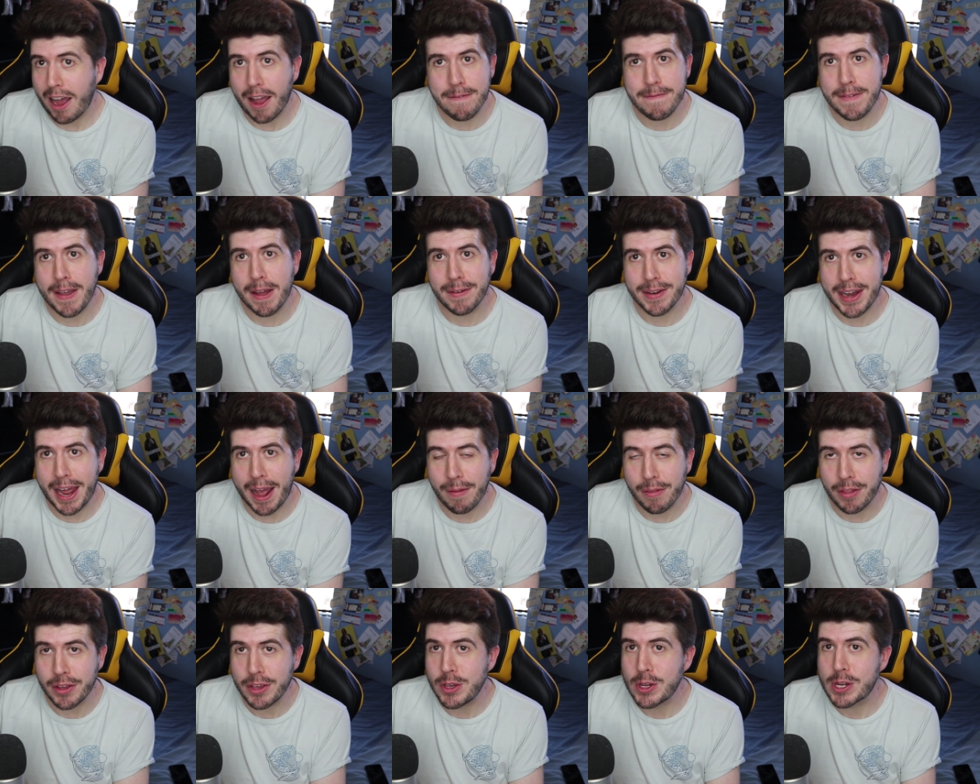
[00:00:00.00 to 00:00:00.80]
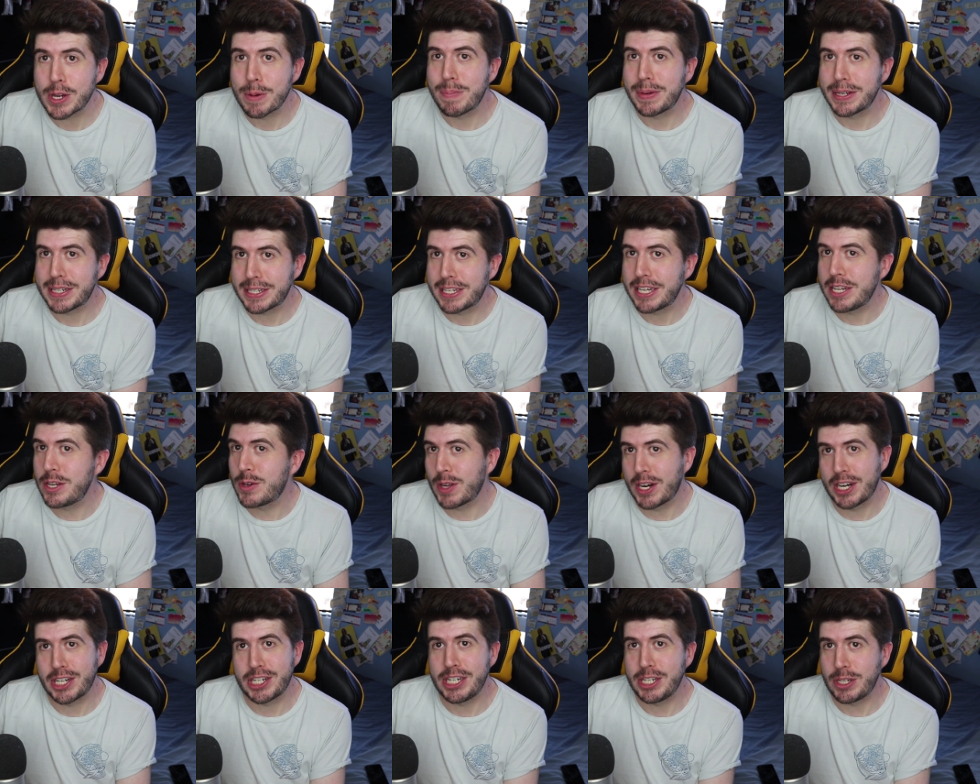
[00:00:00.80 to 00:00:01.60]
I found out that you
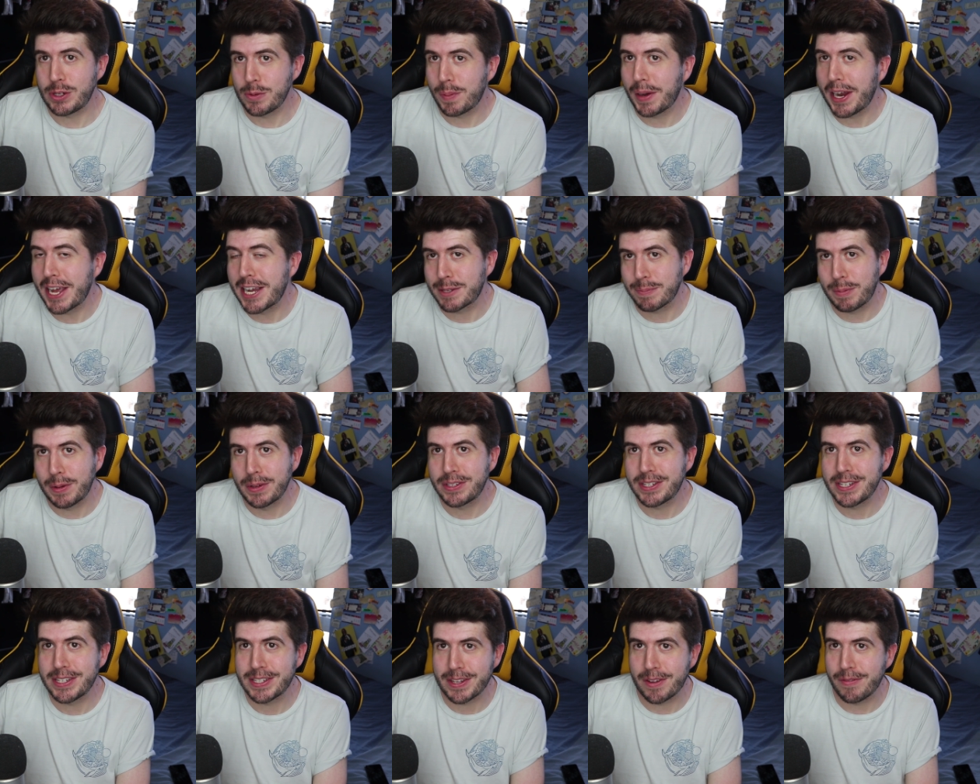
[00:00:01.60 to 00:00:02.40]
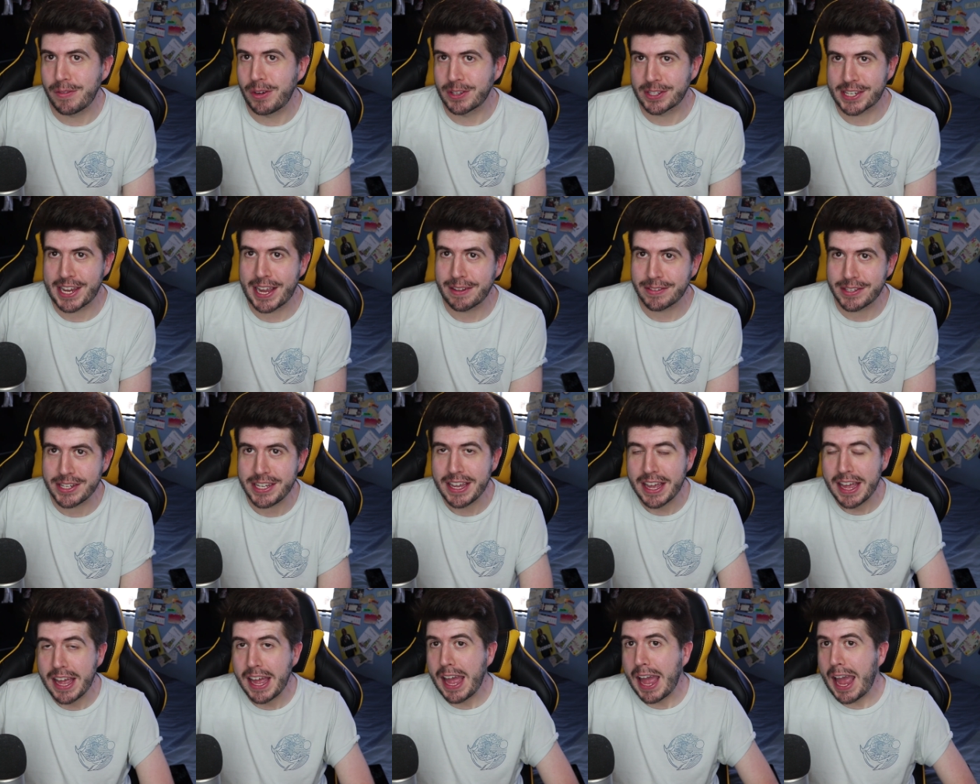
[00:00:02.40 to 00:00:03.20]
can actually do player sponsors of Notts
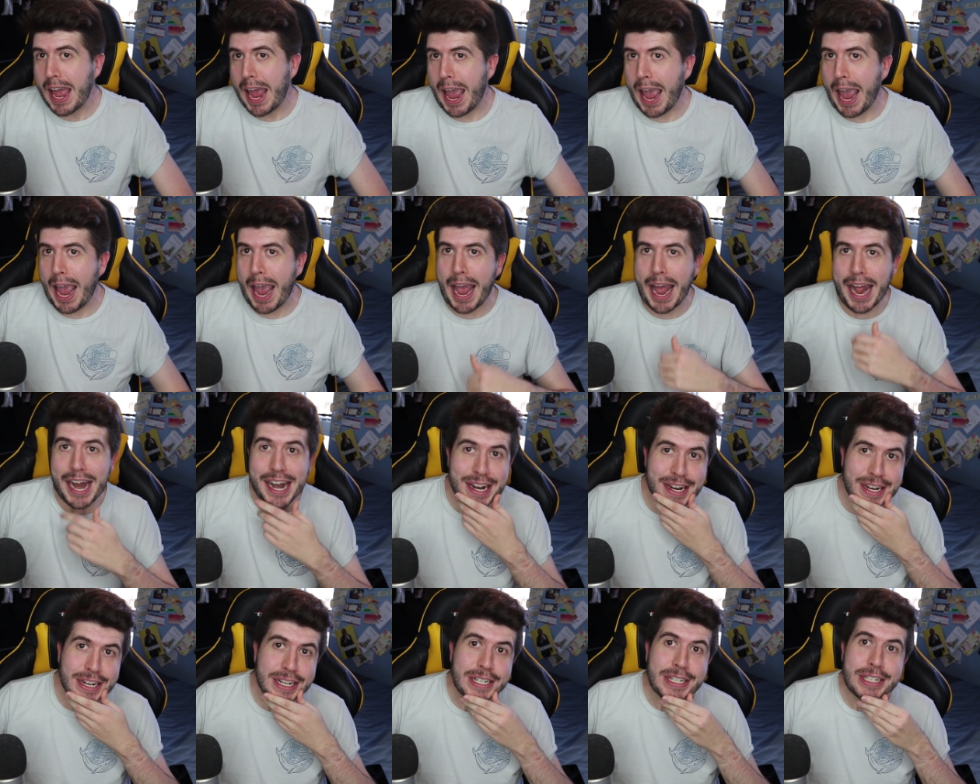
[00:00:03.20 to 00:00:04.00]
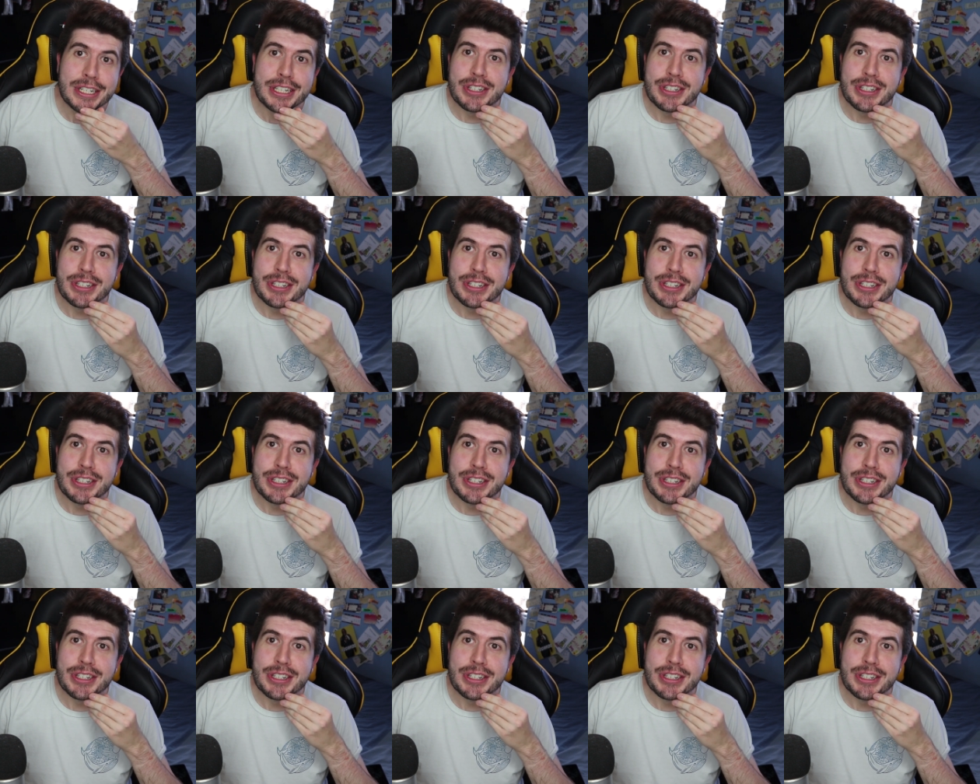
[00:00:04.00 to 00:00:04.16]
County, and